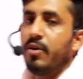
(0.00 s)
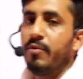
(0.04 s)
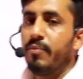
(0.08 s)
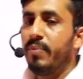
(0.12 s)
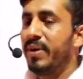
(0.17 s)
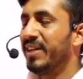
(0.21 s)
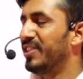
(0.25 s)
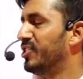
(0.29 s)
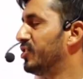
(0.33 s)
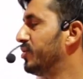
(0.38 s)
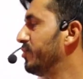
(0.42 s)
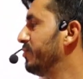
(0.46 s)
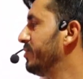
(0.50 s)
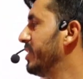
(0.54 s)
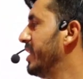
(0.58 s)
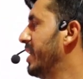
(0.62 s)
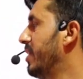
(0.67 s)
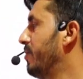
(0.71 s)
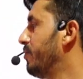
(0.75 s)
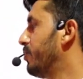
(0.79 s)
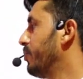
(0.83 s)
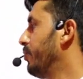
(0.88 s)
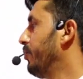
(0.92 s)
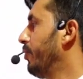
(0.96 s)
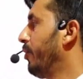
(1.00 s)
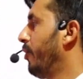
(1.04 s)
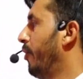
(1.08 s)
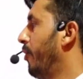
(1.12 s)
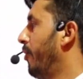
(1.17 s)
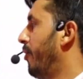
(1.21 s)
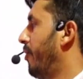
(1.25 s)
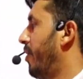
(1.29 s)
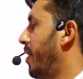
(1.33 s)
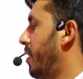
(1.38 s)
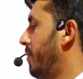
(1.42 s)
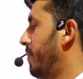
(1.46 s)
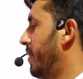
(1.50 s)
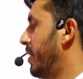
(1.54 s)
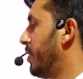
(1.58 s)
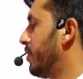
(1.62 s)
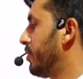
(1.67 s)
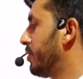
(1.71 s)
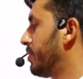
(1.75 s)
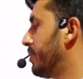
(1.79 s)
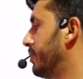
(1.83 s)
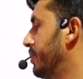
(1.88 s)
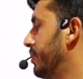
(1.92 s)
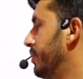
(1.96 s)
First we have to know
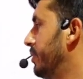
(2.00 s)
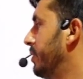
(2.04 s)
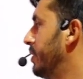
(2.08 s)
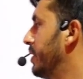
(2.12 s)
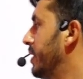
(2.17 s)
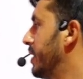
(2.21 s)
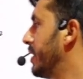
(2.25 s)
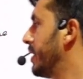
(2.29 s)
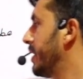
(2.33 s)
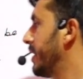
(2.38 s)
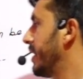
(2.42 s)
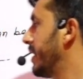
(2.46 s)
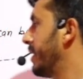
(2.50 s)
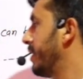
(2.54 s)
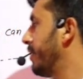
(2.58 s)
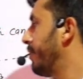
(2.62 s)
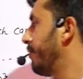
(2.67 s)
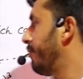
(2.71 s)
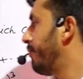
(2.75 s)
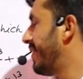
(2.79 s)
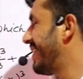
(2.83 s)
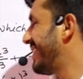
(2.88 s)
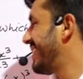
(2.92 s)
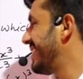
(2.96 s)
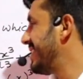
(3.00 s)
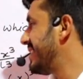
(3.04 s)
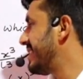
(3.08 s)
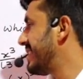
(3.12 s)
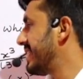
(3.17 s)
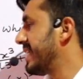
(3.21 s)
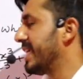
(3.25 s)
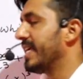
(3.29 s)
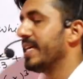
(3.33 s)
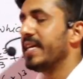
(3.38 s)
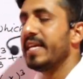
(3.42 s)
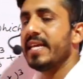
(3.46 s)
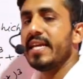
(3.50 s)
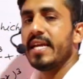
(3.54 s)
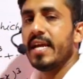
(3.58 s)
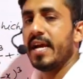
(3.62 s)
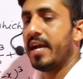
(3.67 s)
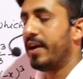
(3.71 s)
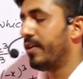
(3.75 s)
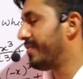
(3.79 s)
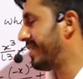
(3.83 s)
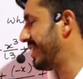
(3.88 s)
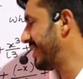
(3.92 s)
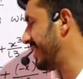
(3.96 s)
about what is e
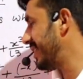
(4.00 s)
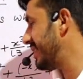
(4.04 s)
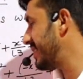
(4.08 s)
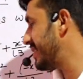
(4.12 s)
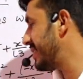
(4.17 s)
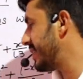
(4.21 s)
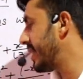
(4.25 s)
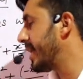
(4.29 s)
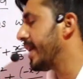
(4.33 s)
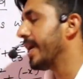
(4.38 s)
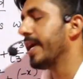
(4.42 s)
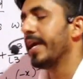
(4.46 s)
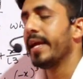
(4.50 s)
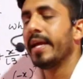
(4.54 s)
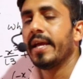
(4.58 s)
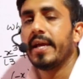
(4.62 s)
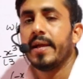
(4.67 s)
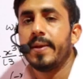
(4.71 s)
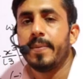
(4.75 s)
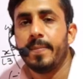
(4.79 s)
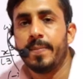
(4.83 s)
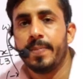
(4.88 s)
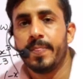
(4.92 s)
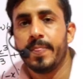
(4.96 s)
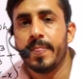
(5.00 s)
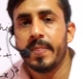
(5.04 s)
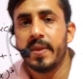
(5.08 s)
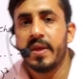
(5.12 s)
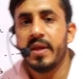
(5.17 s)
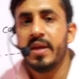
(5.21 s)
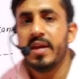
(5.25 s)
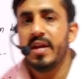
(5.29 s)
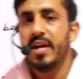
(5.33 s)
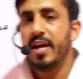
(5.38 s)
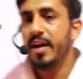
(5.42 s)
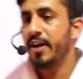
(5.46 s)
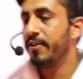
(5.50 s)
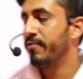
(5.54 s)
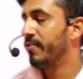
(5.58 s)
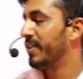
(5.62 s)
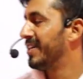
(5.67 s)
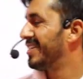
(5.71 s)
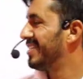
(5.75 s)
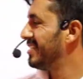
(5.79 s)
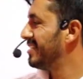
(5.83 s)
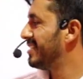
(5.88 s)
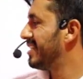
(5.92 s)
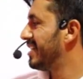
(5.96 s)
and what is a, and
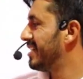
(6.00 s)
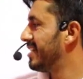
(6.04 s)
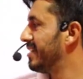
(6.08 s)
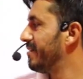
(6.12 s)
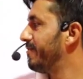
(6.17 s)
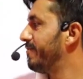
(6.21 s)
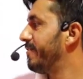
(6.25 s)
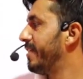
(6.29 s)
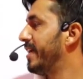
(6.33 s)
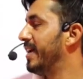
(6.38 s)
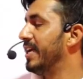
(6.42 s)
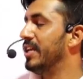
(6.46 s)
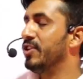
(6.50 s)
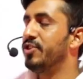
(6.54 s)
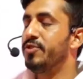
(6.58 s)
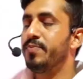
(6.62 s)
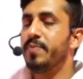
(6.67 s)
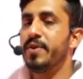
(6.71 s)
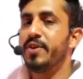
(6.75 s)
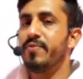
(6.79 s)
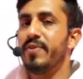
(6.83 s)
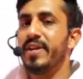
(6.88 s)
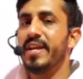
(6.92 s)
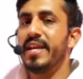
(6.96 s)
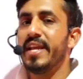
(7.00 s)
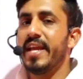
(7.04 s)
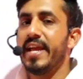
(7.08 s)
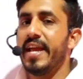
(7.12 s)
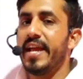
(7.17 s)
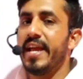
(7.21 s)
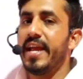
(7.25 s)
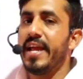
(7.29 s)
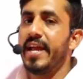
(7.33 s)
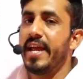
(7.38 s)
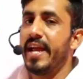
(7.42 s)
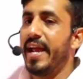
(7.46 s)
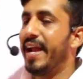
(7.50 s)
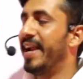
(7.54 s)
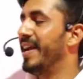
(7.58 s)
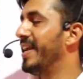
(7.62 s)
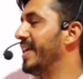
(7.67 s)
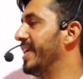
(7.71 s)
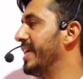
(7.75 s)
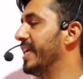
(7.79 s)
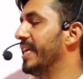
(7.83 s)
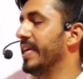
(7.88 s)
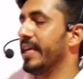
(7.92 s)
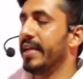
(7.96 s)
what is the difference between a
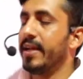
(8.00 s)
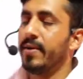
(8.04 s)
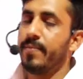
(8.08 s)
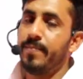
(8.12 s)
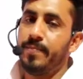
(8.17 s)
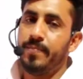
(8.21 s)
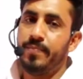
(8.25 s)
and e.